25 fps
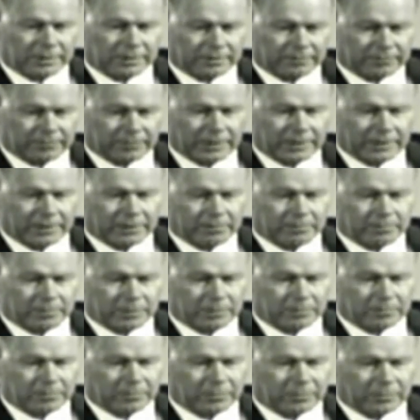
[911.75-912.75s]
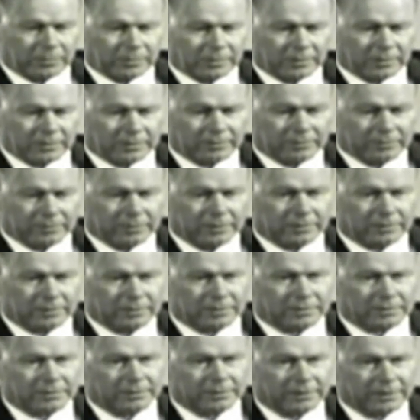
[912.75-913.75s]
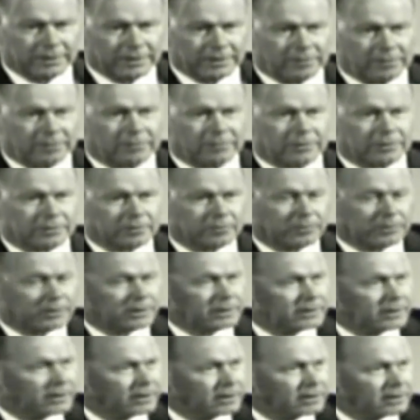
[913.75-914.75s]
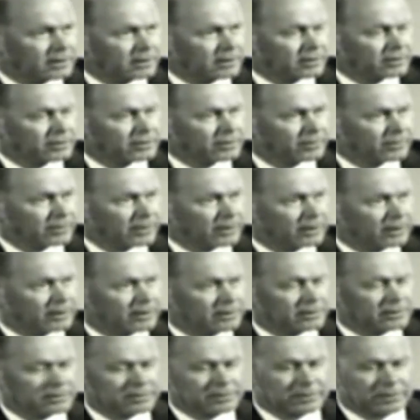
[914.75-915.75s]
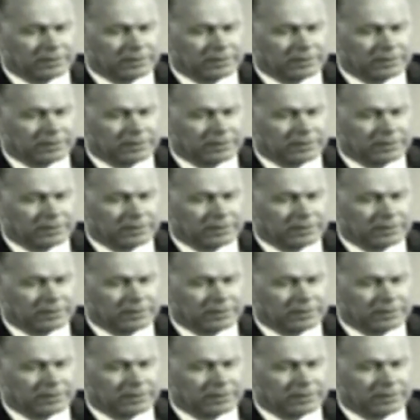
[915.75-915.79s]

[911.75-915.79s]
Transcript: invited me aboard, who didn't look a day over 28 years of age,